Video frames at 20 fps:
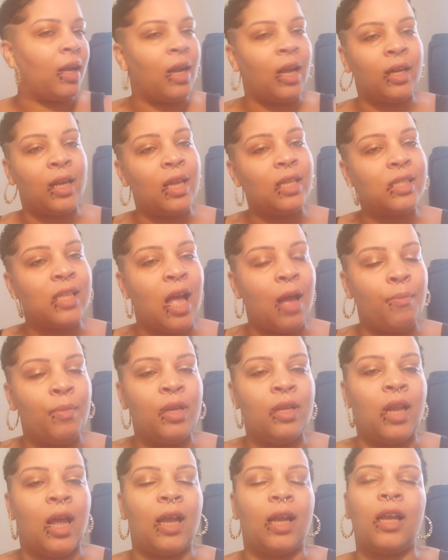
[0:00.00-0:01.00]
Like, that's not
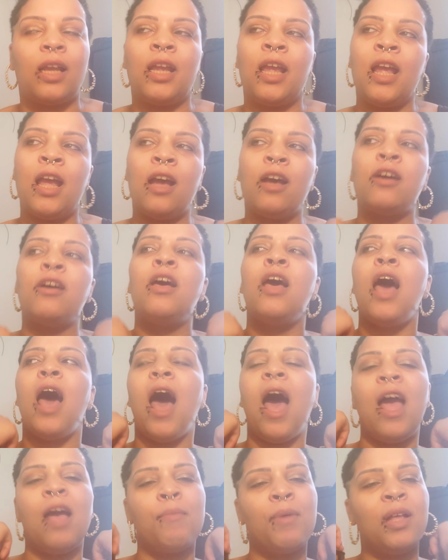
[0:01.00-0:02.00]
me. Like, yeah,
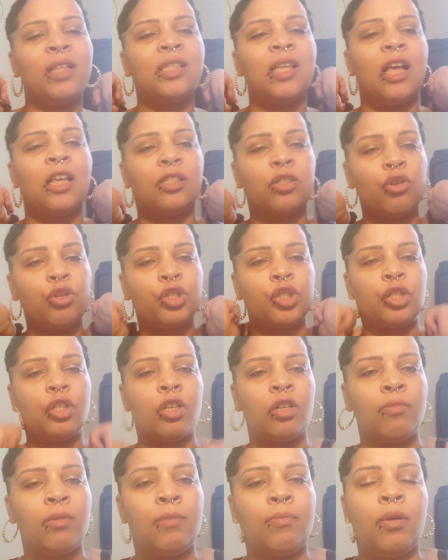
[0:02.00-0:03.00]
I am antisocial a
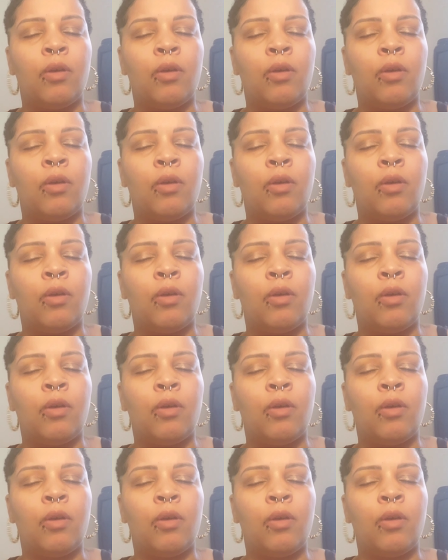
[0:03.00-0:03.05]
little bit,